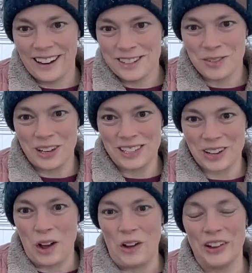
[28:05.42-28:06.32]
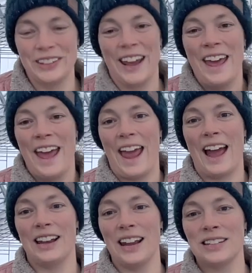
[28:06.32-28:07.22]
is what it's called,
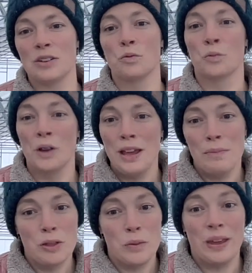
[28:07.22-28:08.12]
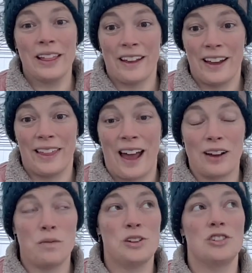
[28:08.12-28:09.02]
and it's a reblooming lilac,
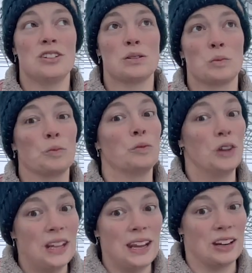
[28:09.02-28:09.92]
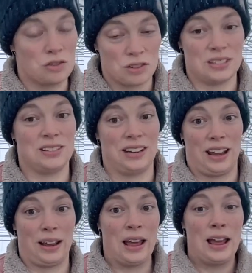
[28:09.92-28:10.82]
which is really
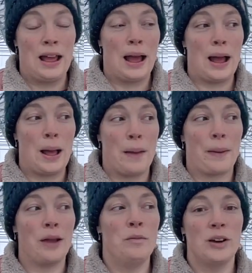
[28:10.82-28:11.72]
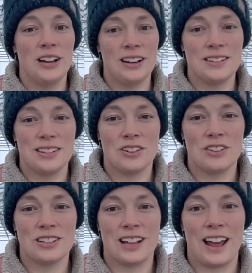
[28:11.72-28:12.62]
interesting. I wouldn't consider
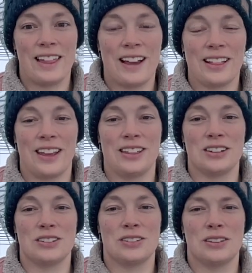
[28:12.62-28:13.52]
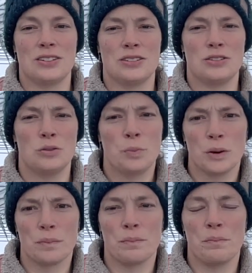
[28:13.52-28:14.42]
this lilac like the
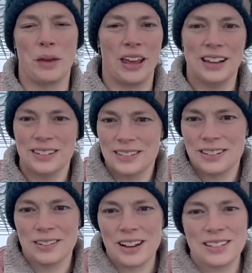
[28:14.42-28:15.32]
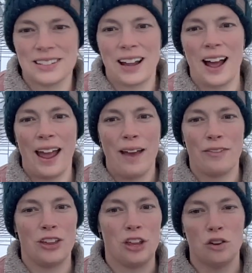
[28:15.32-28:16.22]
super biggest. It's not have
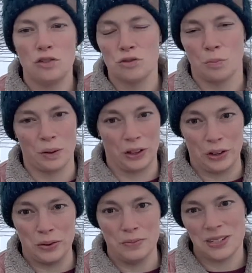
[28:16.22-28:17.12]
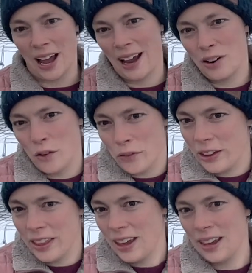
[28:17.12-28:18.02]
huge blooms, I don't
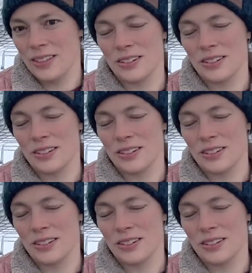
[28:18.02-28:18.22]
feel like, in the